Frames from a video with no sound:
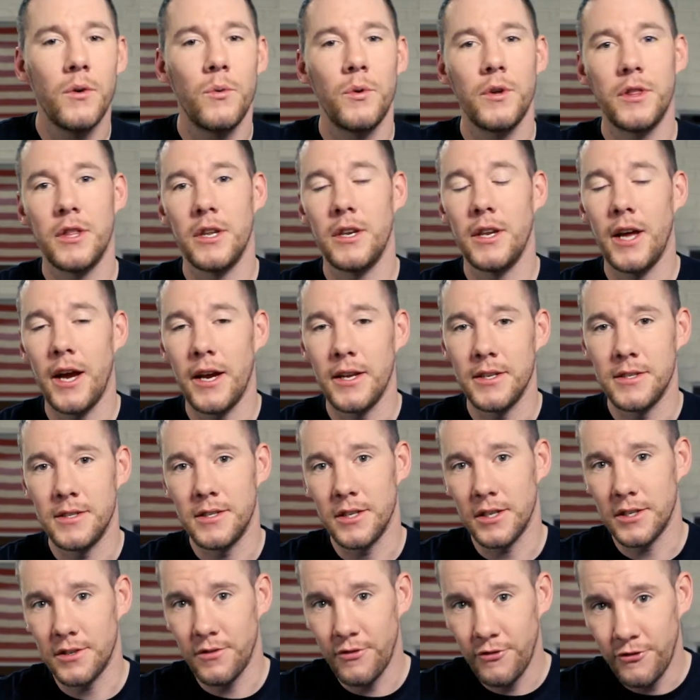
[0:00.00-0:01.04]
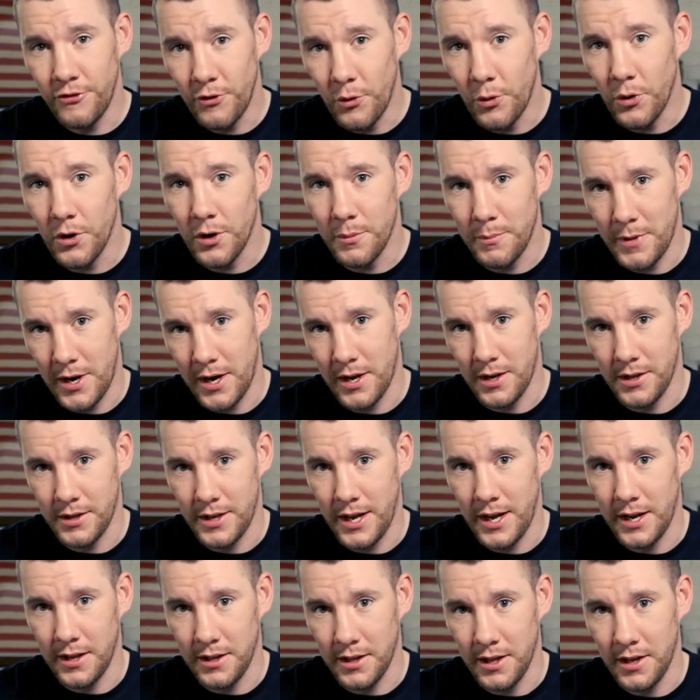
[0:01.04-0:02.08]
with the 964 model
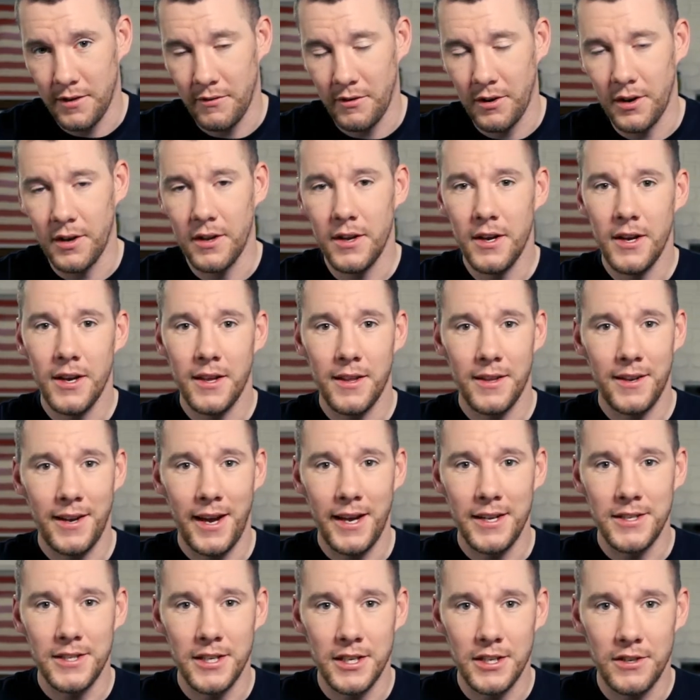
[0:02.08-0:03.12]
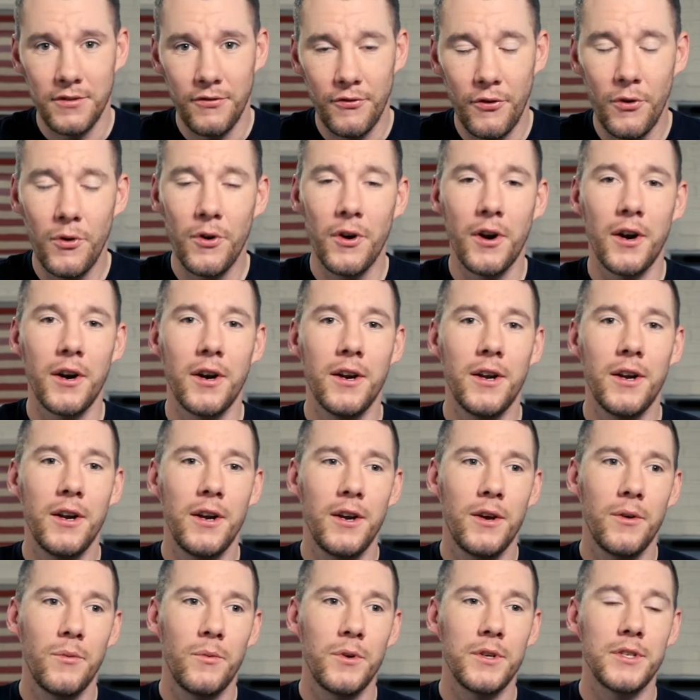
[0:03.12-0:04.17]
911. The 964
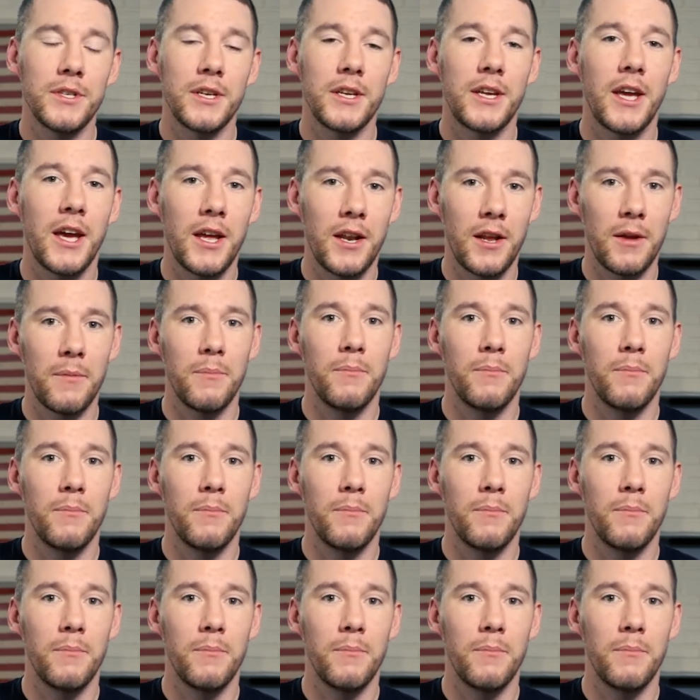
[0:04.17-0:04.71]
was, again, a